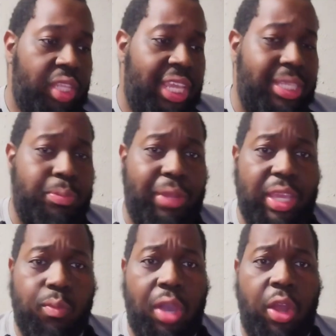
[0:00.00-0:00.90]
He's
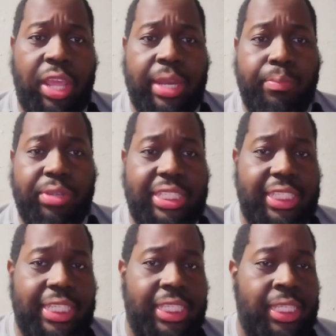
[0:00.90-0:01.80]
played well in
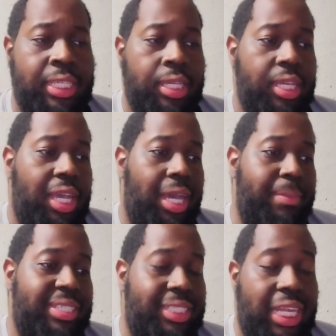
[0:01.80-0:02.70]
preseason.
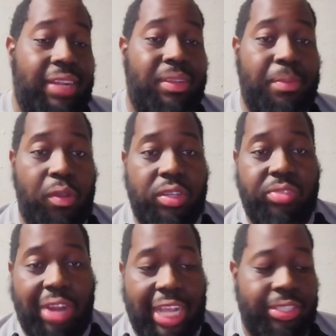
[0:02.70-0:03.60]
He's done enough to be on
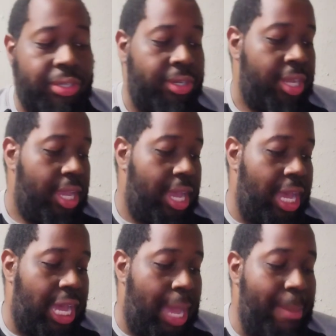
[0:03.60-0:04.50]
this roster.
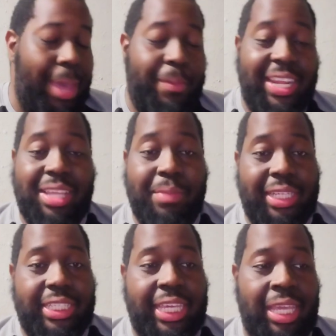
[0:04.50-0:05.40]
I'm happy that he
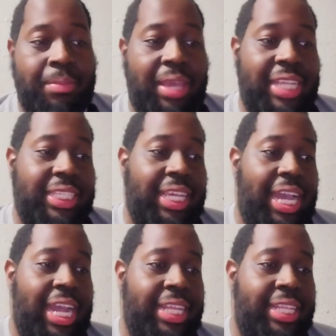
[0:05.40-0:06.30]
made the team as a
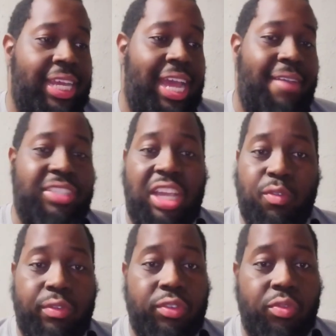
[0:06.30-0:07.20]
guy that, obviously, I
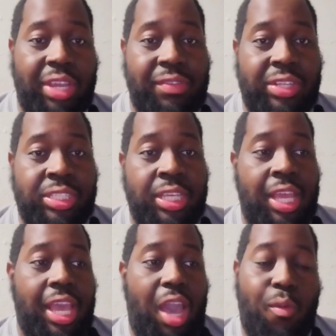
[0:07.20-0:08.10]
root for the Ravens.
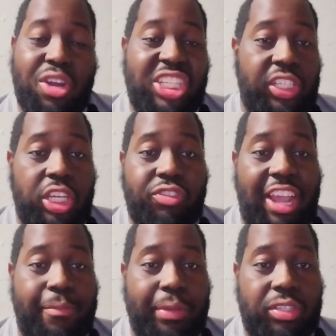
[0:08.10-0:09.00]
I want to see their
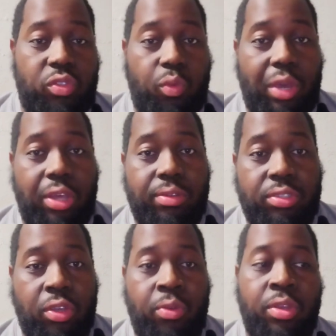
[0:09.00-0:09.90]
draft picks do well.
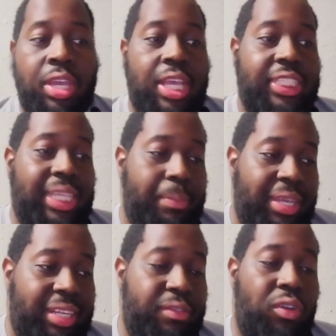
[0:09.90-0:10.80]
So, seeing
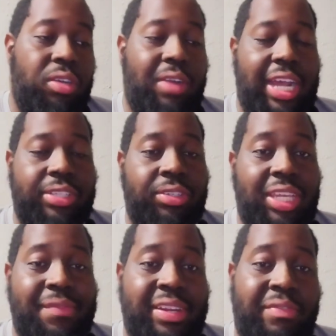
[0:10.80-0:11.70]
Ben Cleveland on the roster,
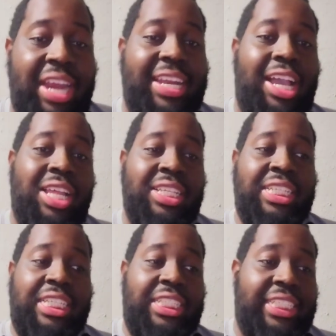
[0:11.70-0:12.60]
even if right now
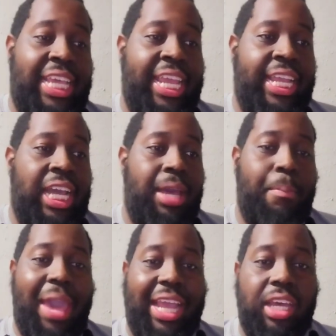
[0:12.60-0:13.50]
it's just a
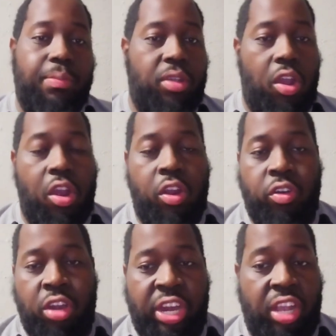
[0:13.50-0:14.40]
backup guard
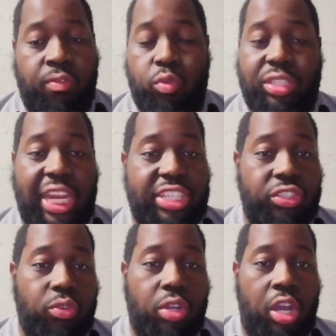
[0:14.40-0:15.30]
or a
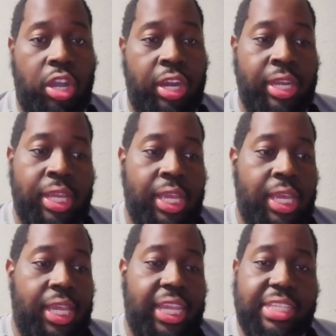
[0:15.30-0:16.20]
rotational guard,
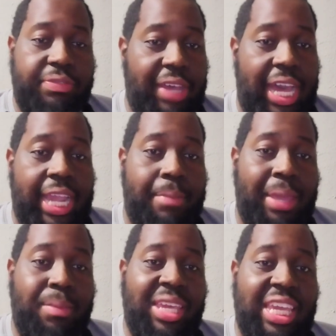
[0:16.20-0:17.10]
it's fine.
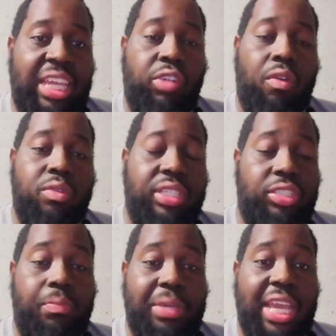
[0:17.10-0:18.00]
Maybe he grows
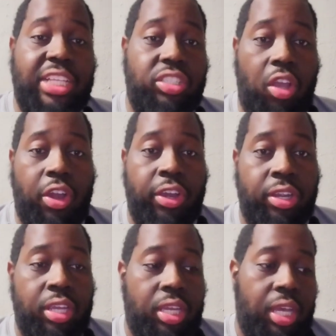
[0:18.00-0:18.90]
into be a
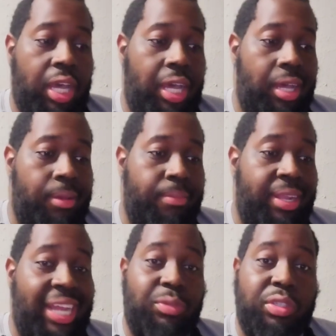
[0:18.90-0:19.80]
starter,
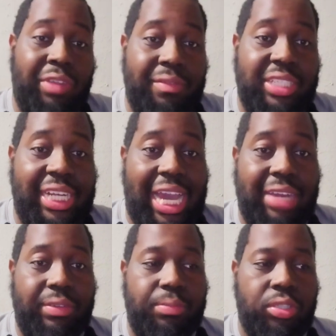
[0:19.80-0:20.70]
and that's what the Ravens get
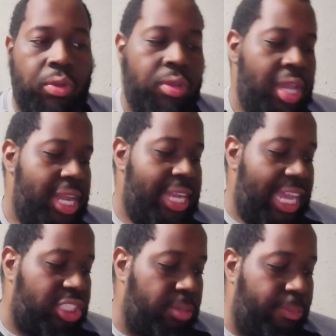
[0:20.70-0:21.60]
out of him. So,
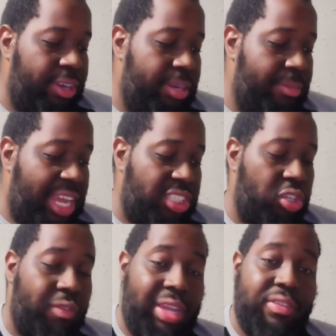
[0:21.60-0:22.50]
that's your
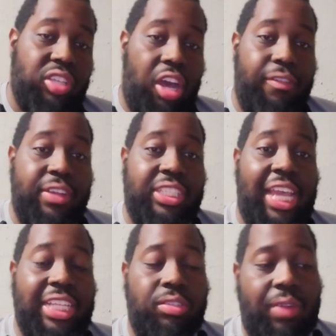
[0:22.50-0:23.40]
Ravens offense
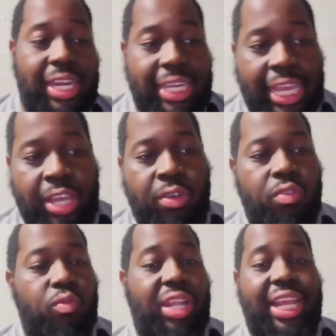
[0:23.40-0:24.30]
as of right
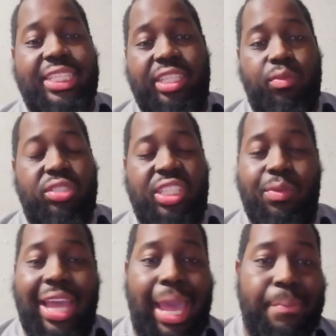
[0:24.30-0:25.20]
now. Well, like I said, we'll see
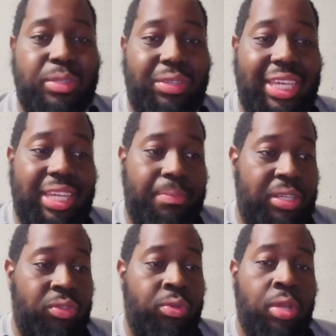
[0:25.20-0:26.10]
what happens with Keaton
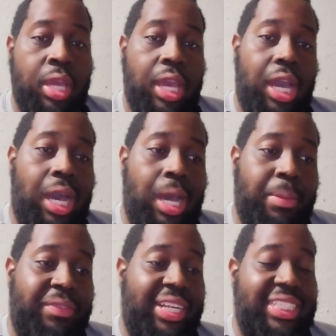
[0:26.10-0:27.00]
Mitchell
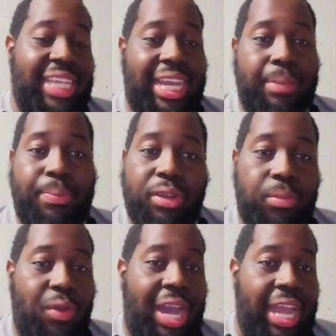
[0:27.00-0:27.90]
if they decide to put
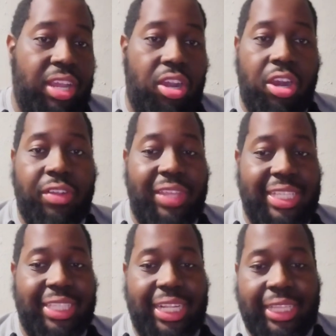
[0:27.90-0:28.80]
him on IR and
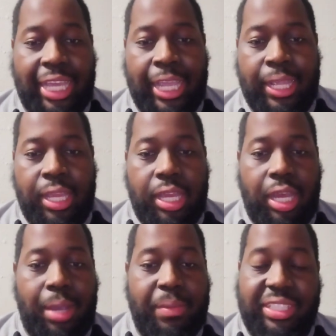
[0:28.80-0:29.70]
things like that.
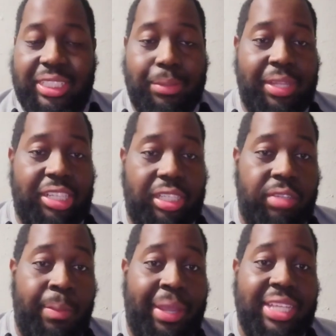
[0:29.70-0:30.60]
This is something that
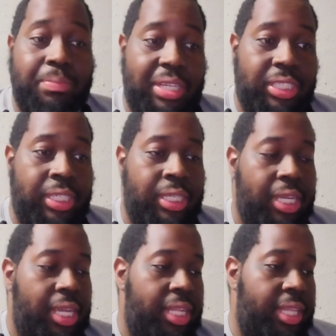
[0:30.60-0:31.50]
Justin Rebeck has mentioned,
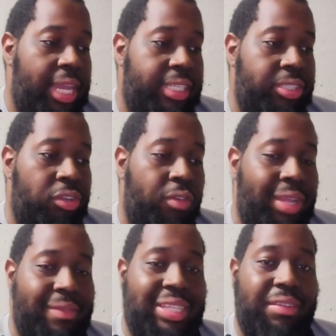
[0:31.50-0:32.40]
that, you know, the
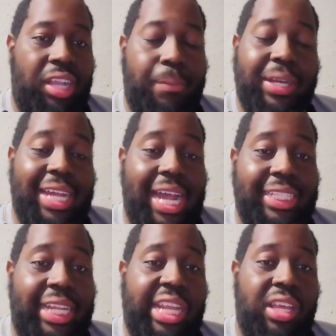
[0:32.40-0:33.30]
Ravens have a couple of
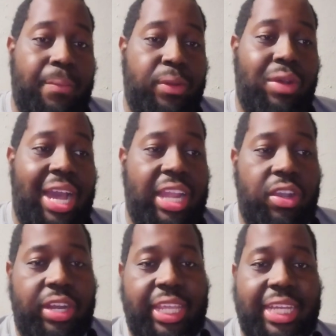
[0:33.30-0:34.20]
guys that they could put on
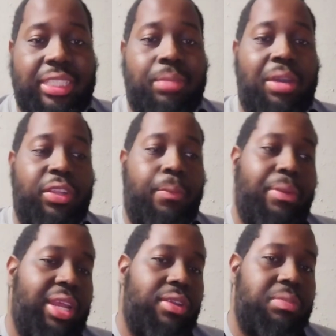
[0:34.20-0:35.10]
IR to get some other
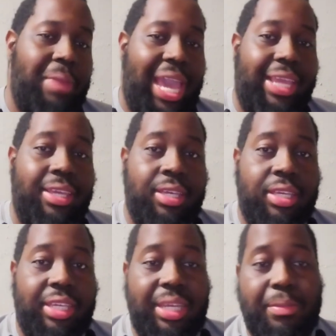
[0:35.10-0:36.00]
players back.
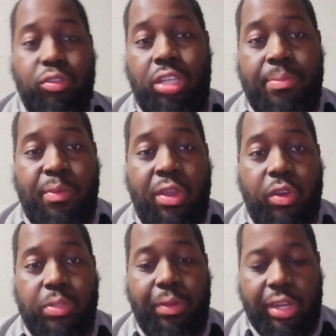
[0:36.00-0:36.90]
Keaton could be one
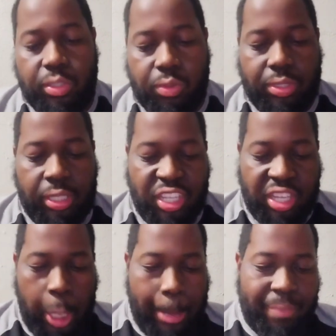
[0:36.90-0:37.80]
of those players. We'll see.
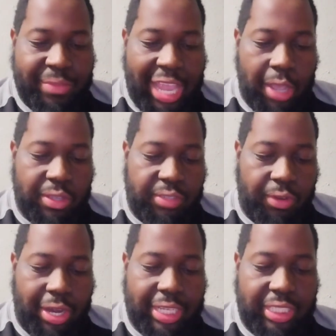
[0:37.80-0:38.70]
Now, as
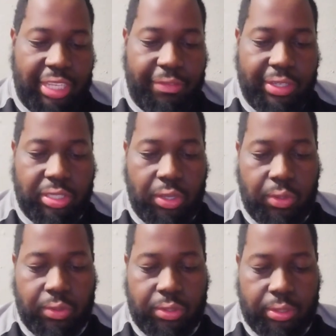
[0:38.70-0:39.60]
far as defense
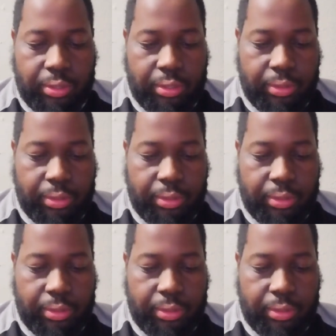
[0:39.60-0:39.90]
goes,